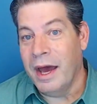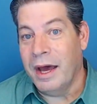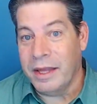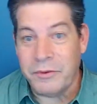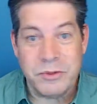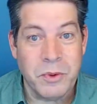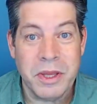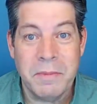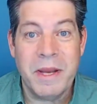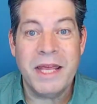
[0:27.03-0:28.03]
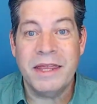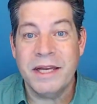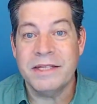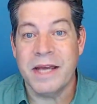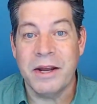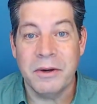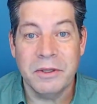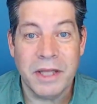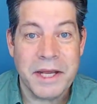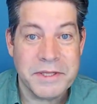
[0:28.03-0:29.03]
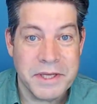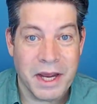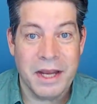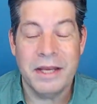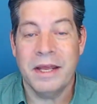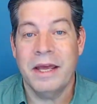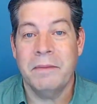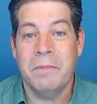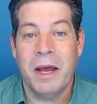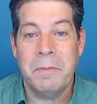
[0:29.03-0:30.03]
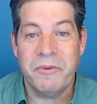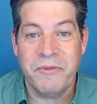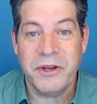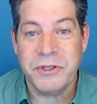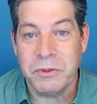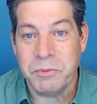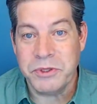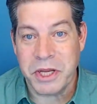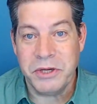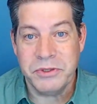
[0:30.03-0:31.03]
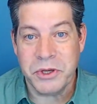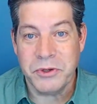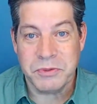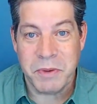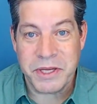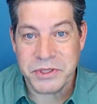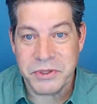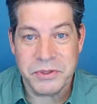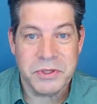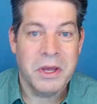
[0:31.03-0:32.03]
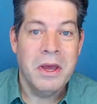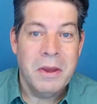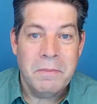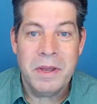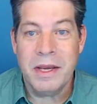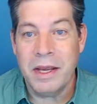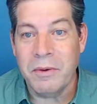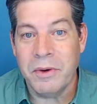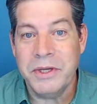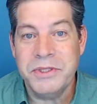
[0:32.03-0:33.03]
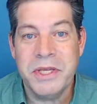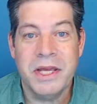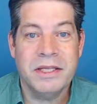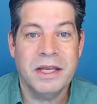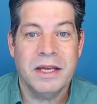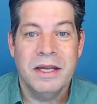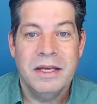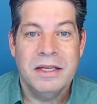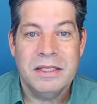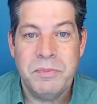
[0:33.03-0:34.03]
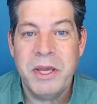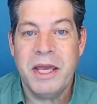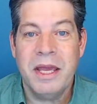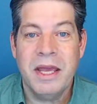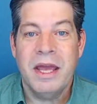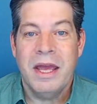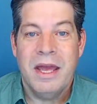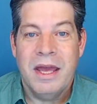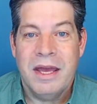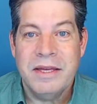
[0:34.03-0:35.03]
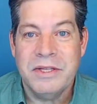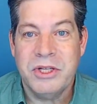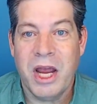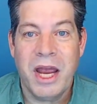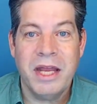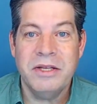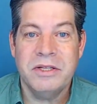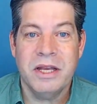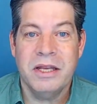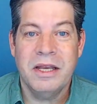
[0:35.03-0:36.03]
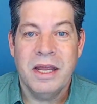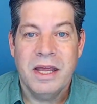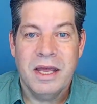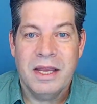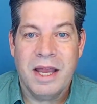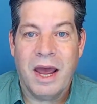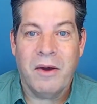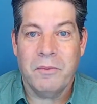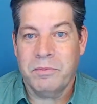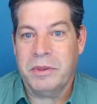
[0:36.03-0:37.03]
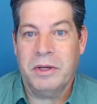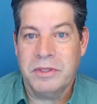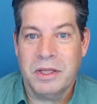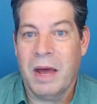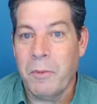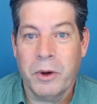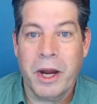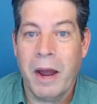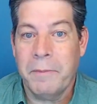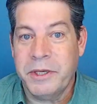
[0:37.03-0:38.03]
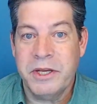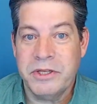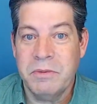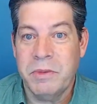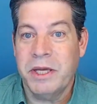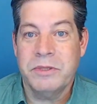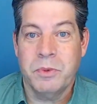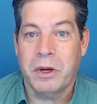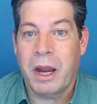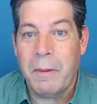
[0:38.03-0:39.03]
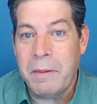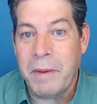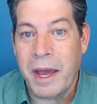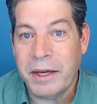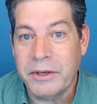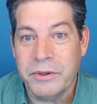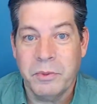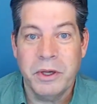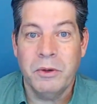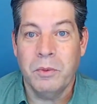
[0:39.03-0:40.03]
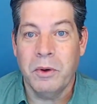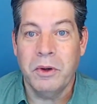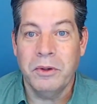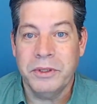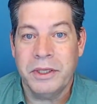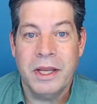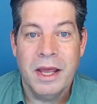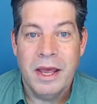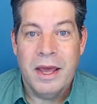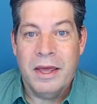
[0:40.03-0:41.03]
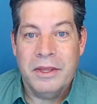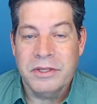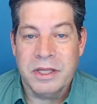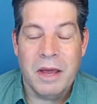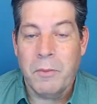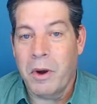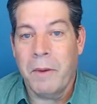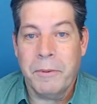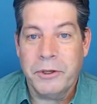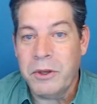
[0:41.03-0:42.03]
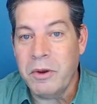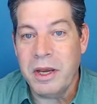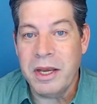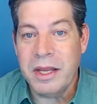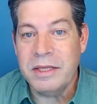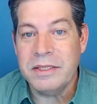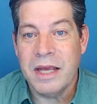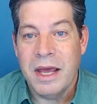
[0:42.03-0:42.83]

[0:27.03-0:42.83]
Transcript: That was one of the many things I heard last night at my professional presenters Toastmasters meeting was that speaking has changed and now there's a lot more competition because we're coming back to the real world and there's a lot more opportunities,